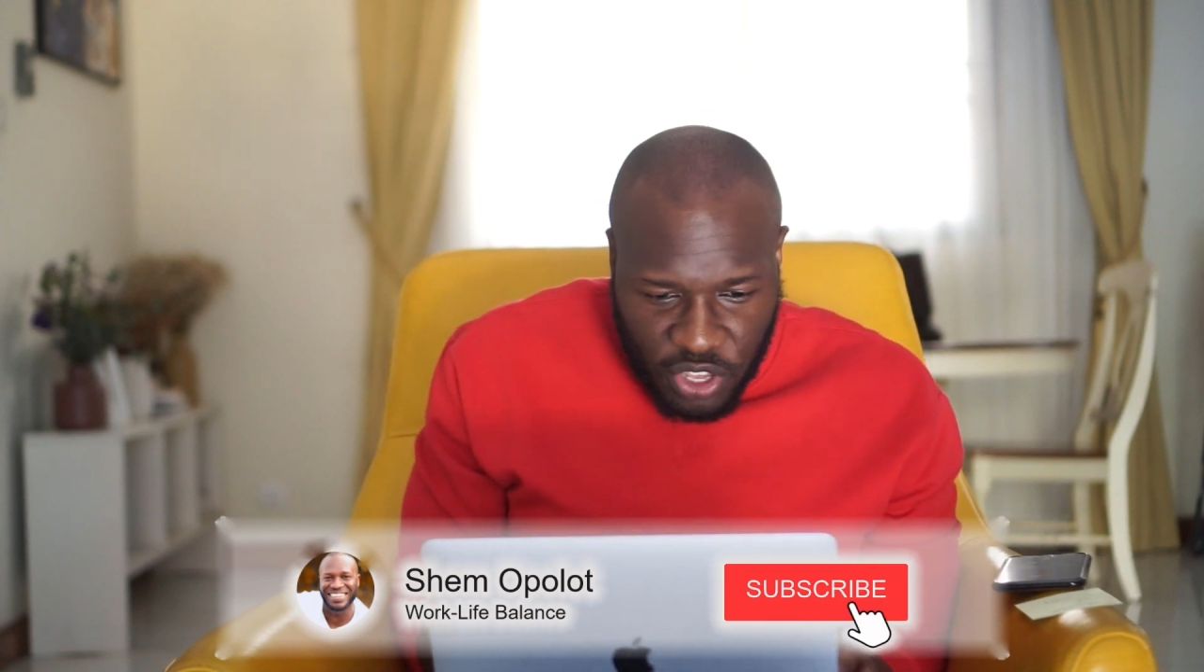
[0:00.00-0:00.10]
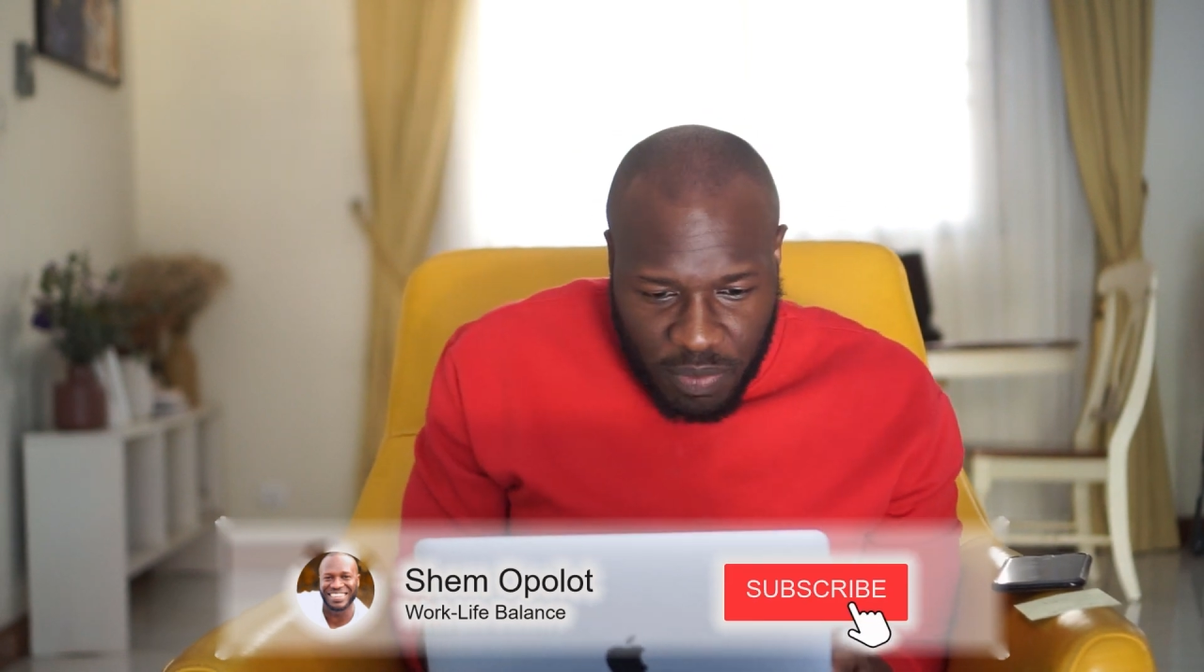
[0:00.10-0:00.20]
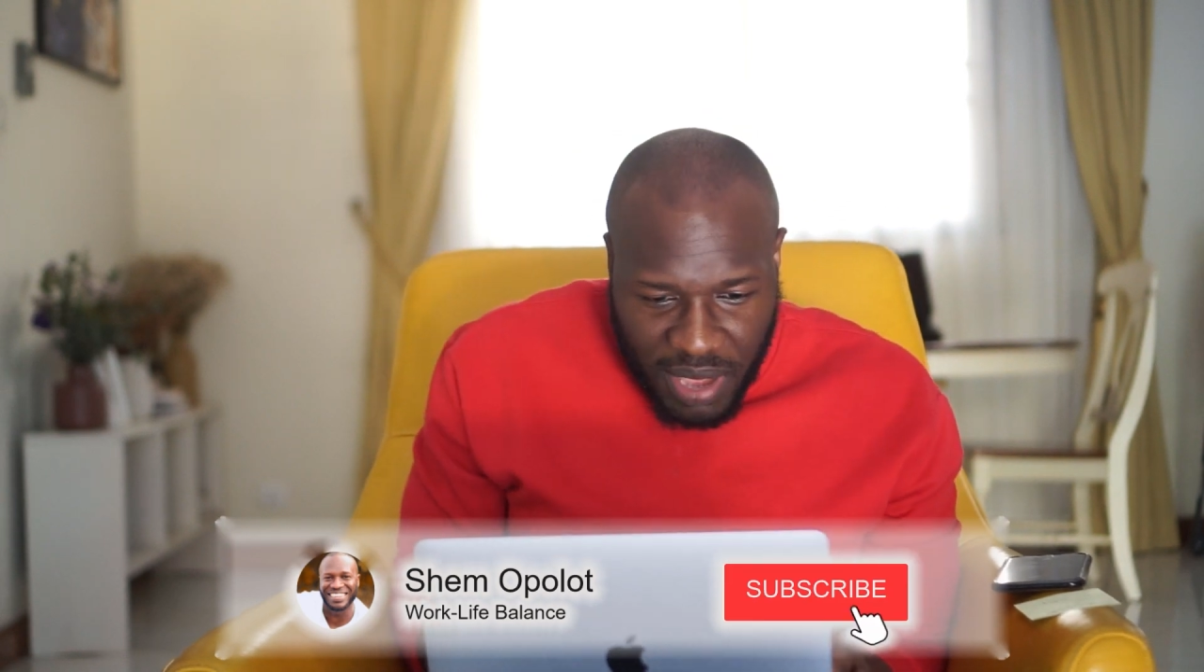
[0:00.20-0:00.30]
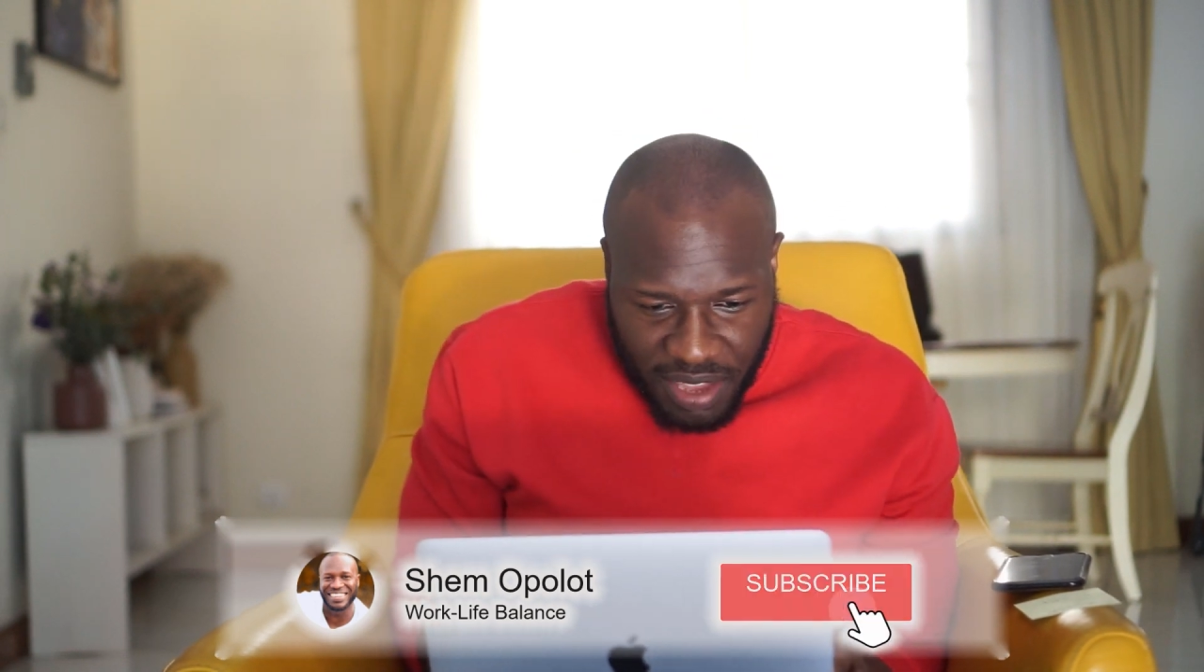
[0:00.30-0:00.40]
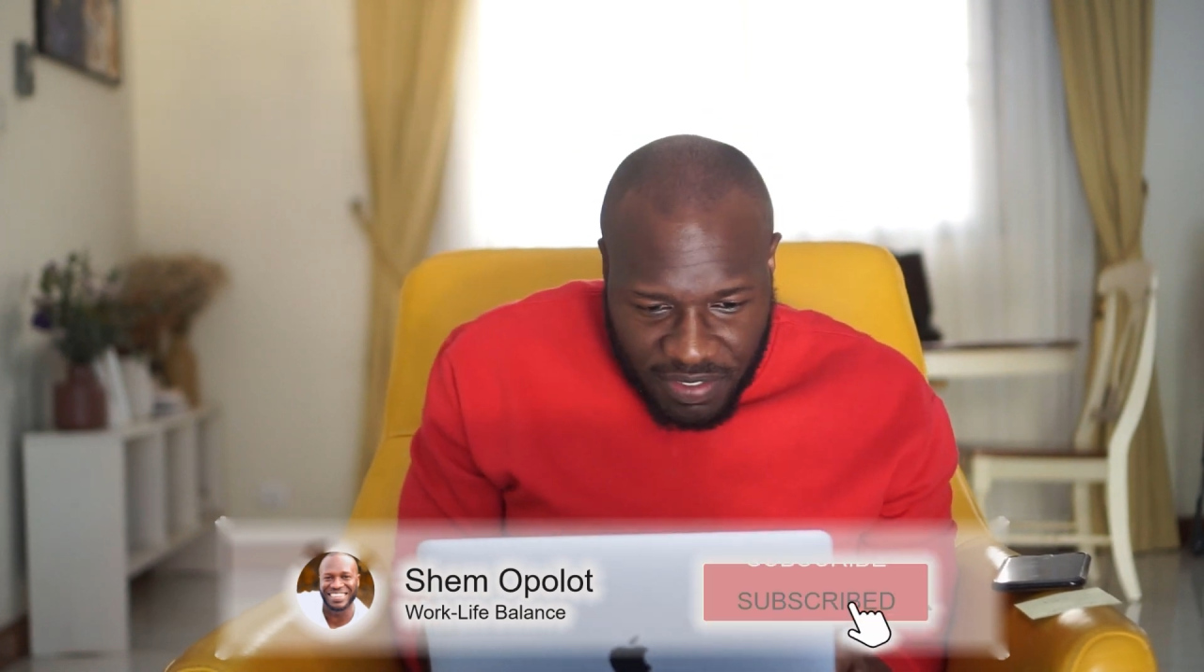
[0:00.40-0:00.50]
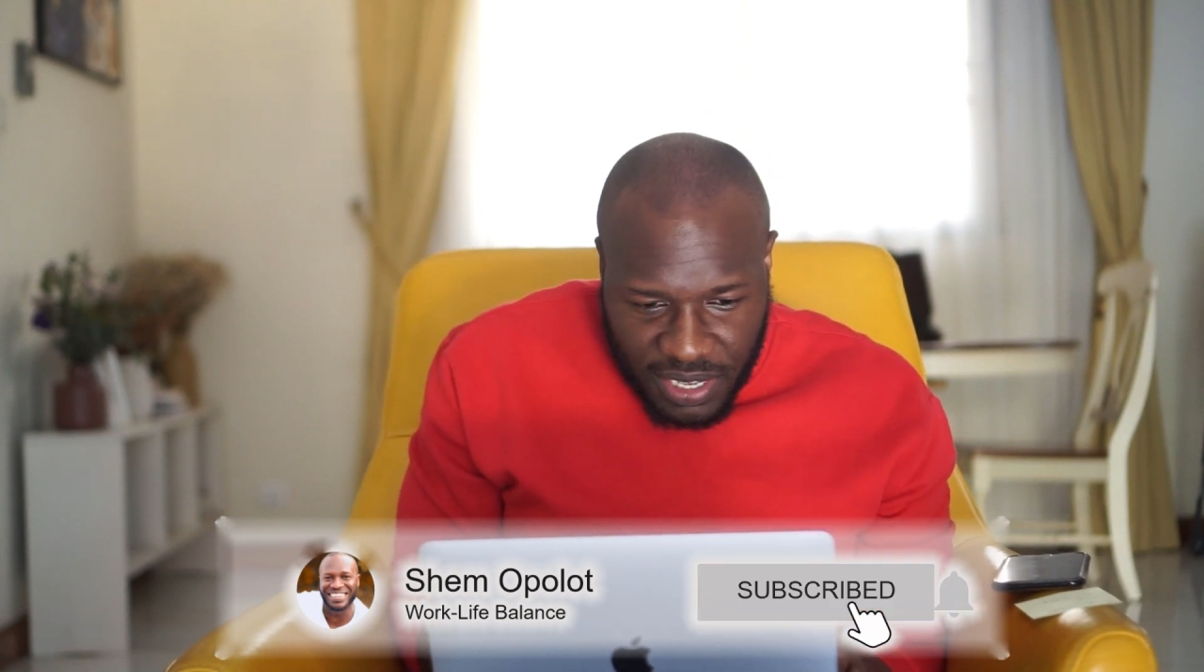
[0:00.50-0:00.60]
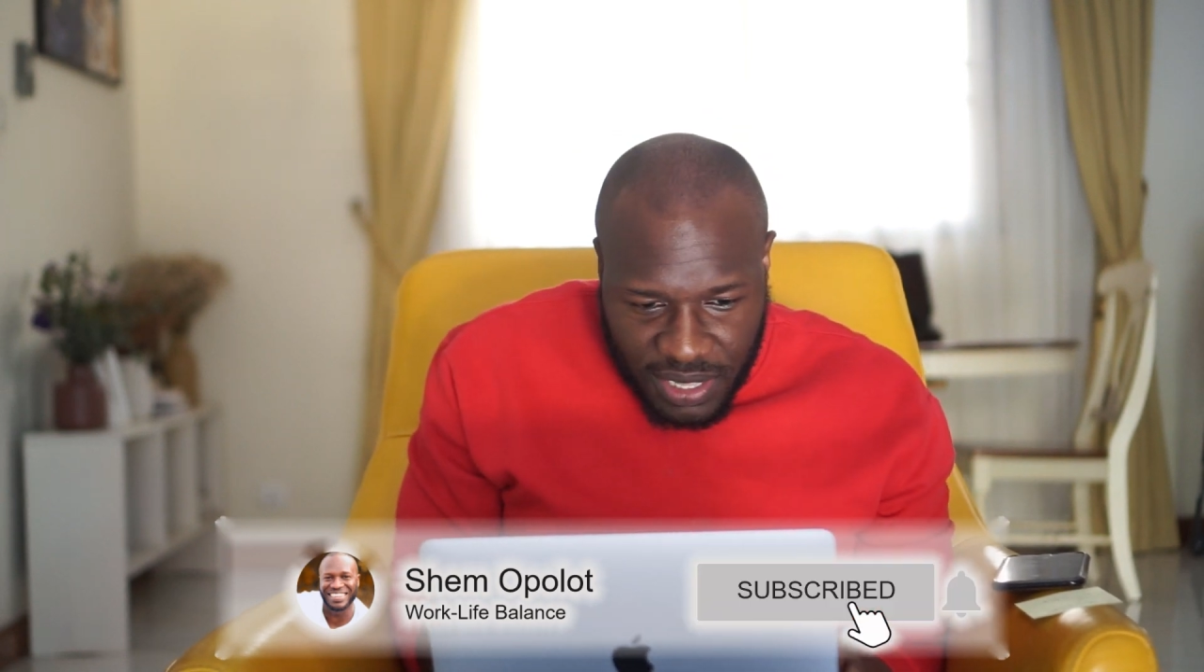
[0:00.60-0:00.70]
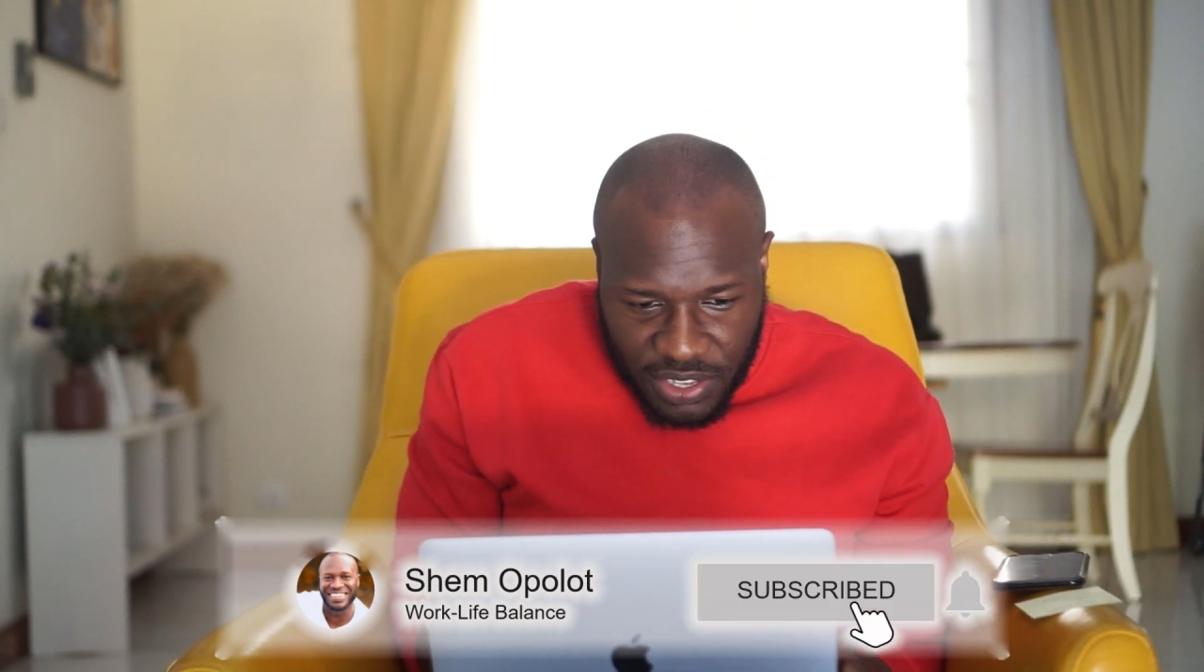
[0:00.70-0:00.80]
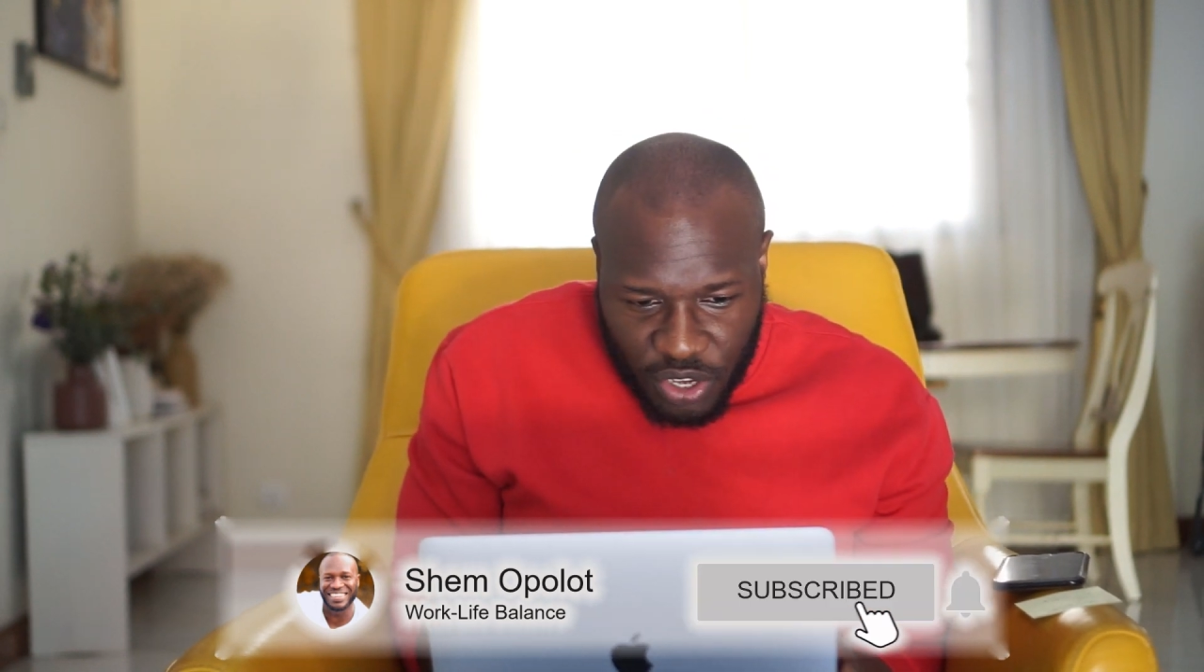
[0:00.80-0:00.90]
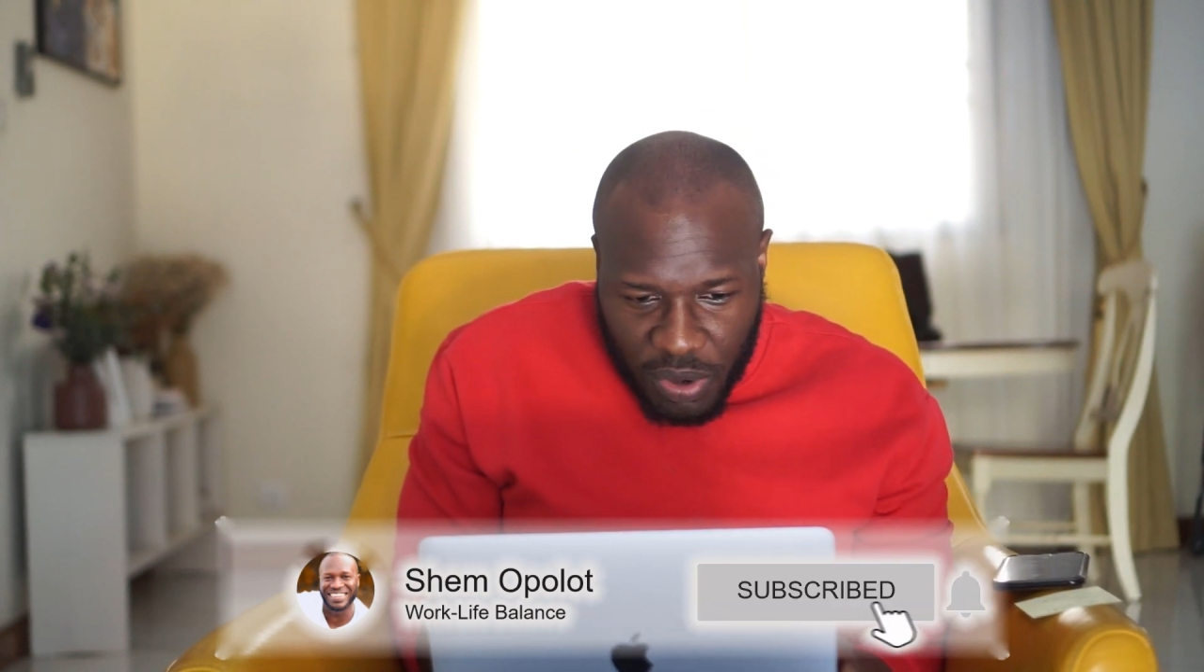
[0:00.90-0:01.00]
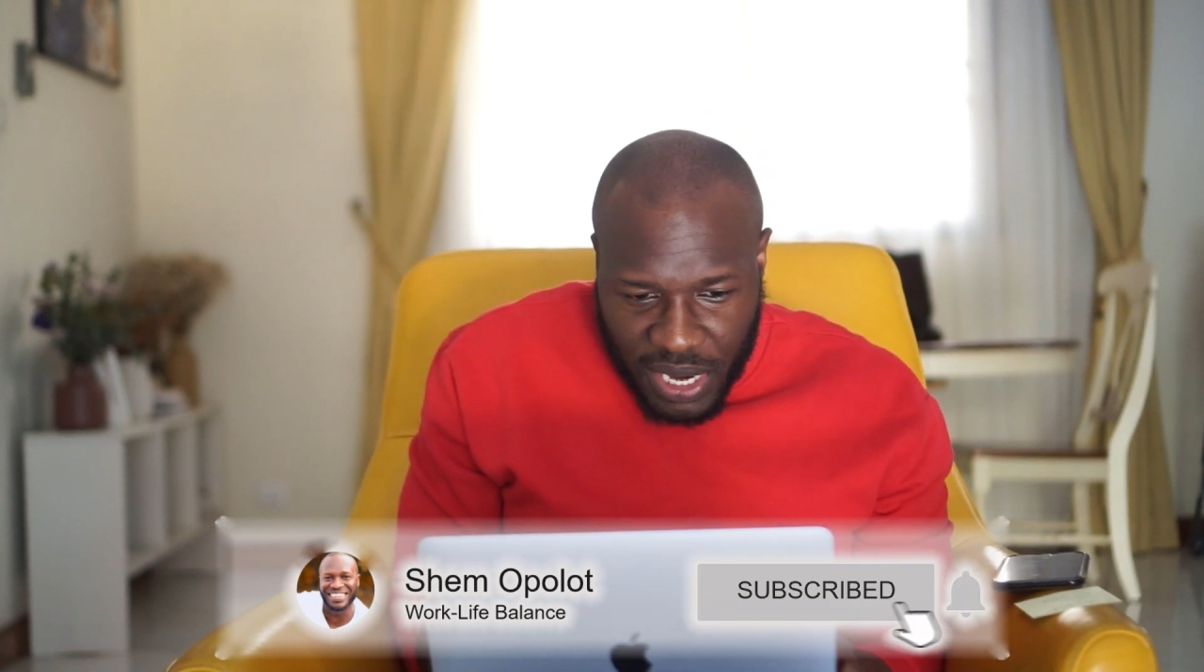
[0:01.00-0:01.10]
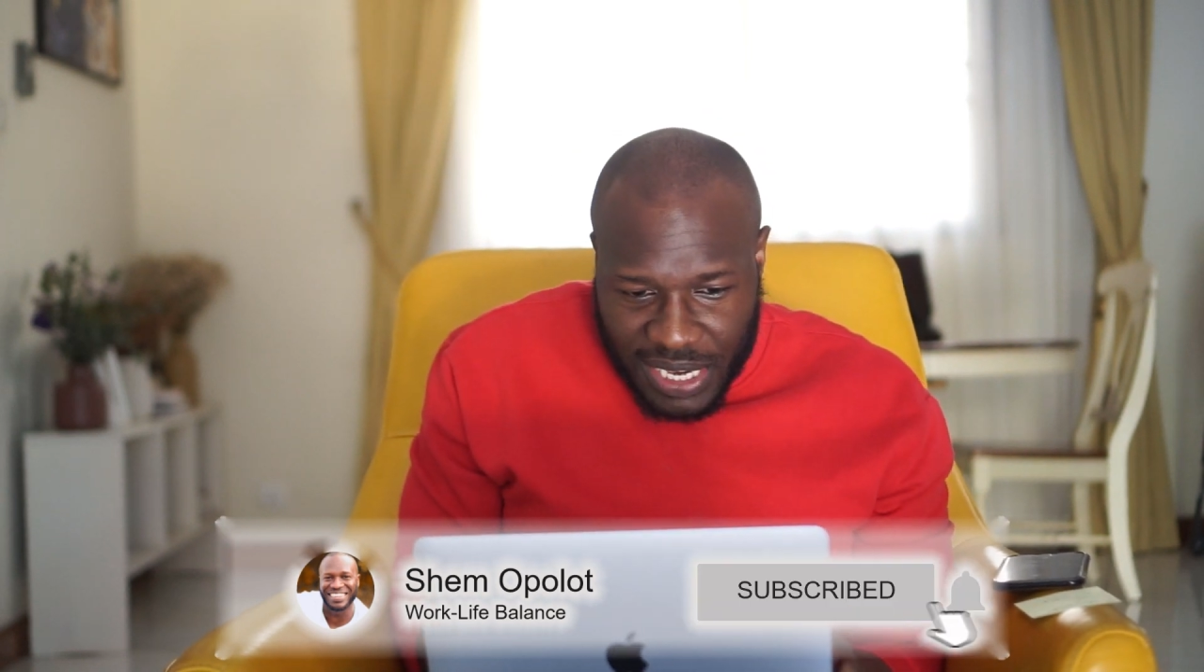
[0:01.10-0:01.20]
you may have seen this already.